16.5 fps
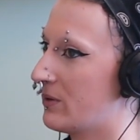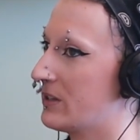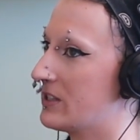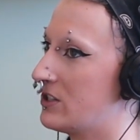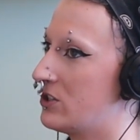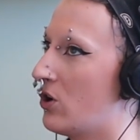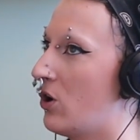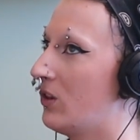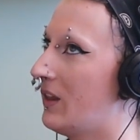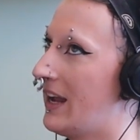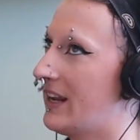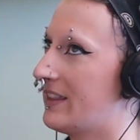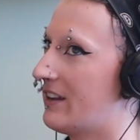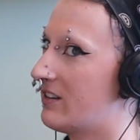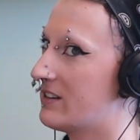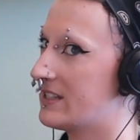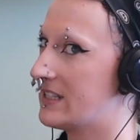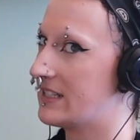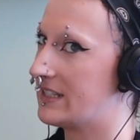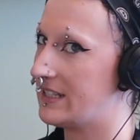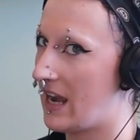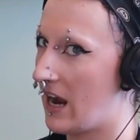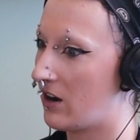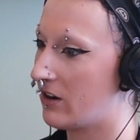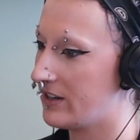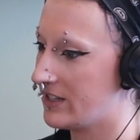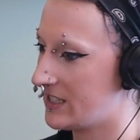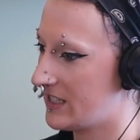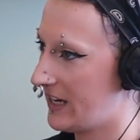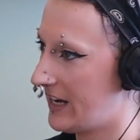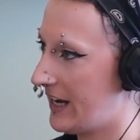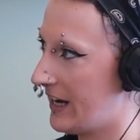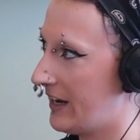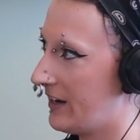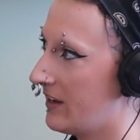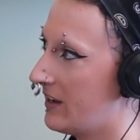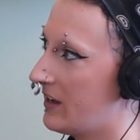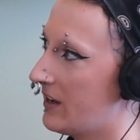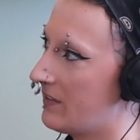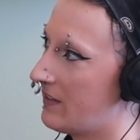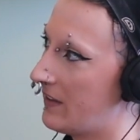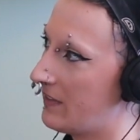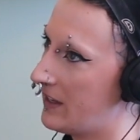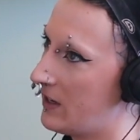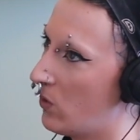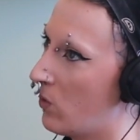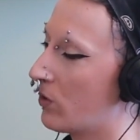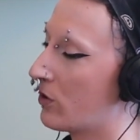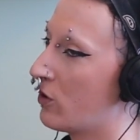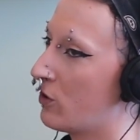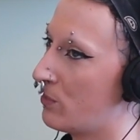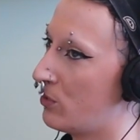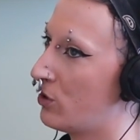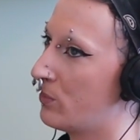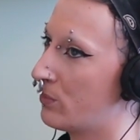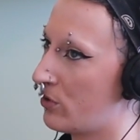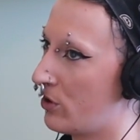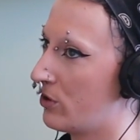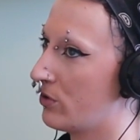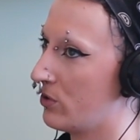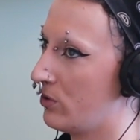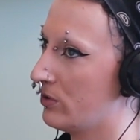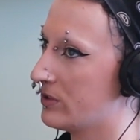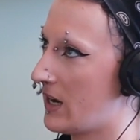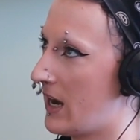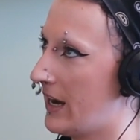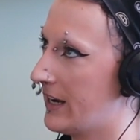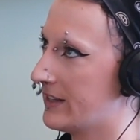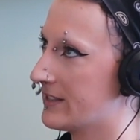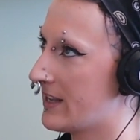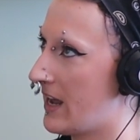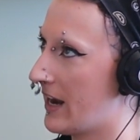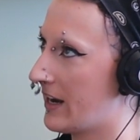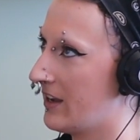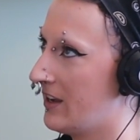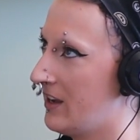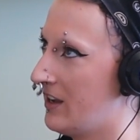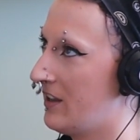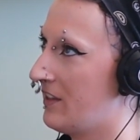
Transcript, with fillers: So it's not like there is this guarantee that the autoimmune protocol diet is like,